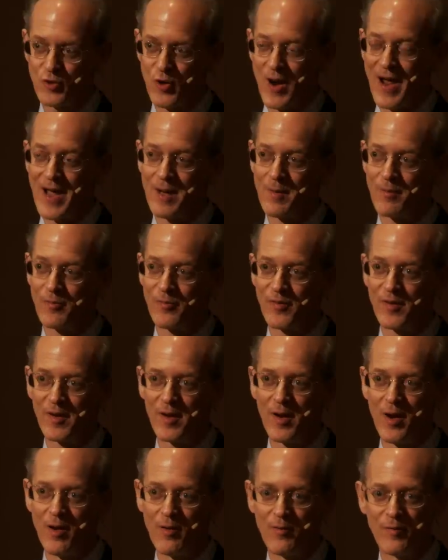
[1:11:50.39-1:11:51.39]
triumph
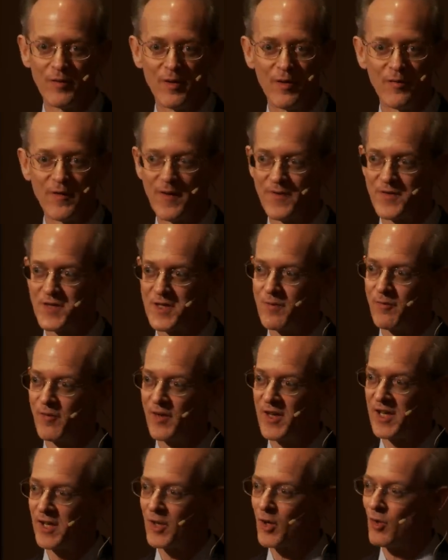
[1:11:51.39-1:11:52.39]
of the Fifth
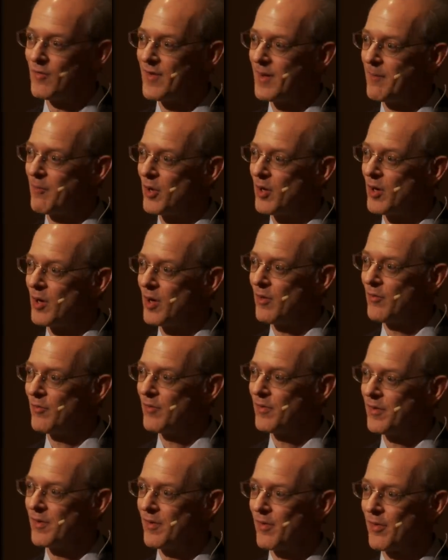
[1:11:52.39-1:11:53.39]
Symphony in November
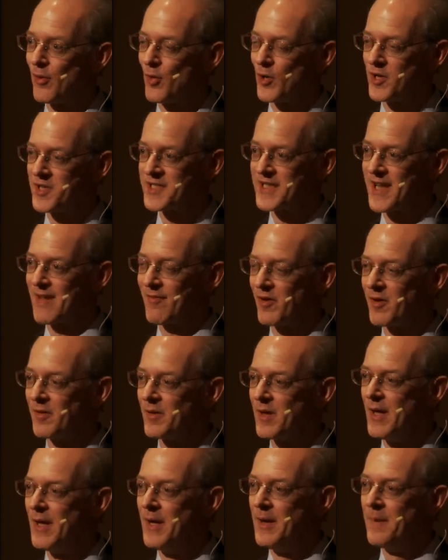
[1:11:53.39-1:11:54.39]
of 37,
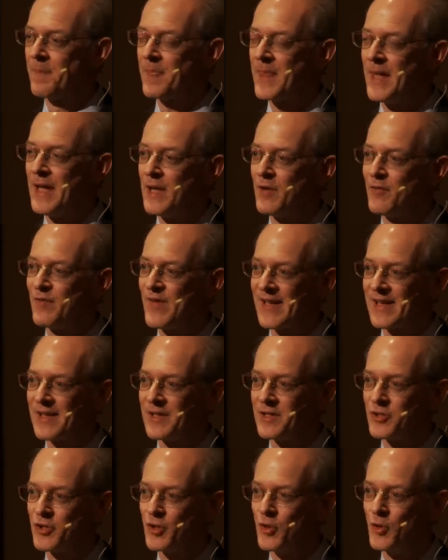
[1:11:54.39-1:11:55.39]
he fell
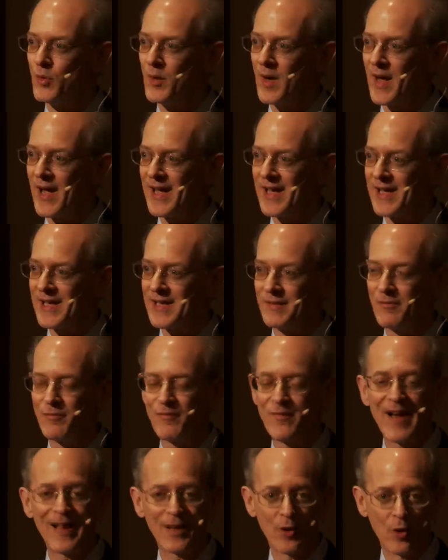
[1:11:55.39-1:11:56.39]
into a
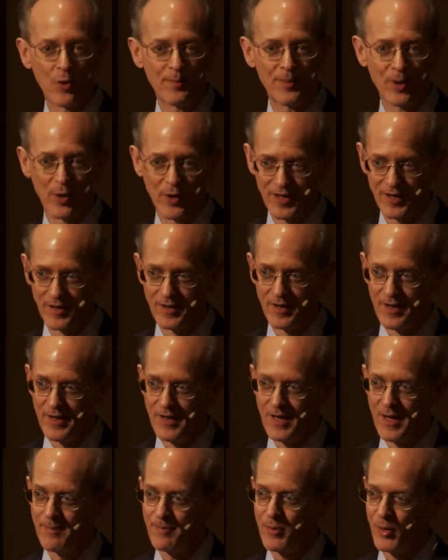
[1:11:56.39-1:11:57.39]
fallow period,
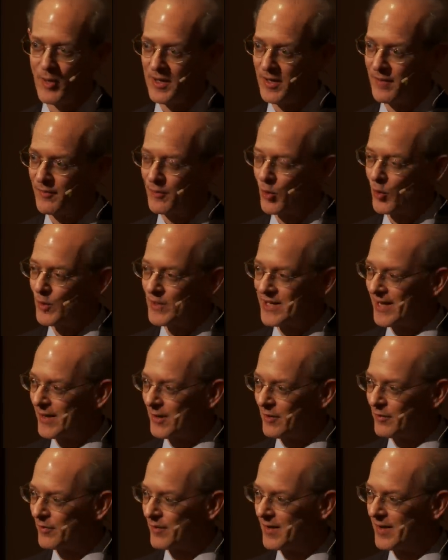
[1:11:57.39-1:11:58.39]
a period of
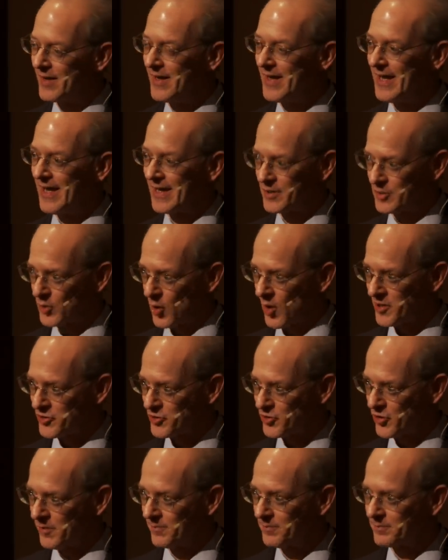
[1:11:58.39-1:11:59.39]
creative
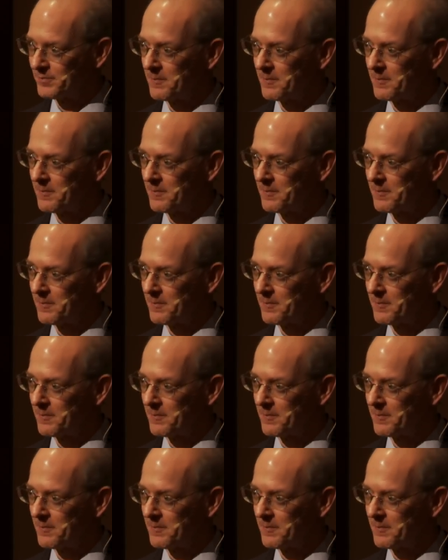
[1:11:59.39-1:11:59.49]
exhaustion.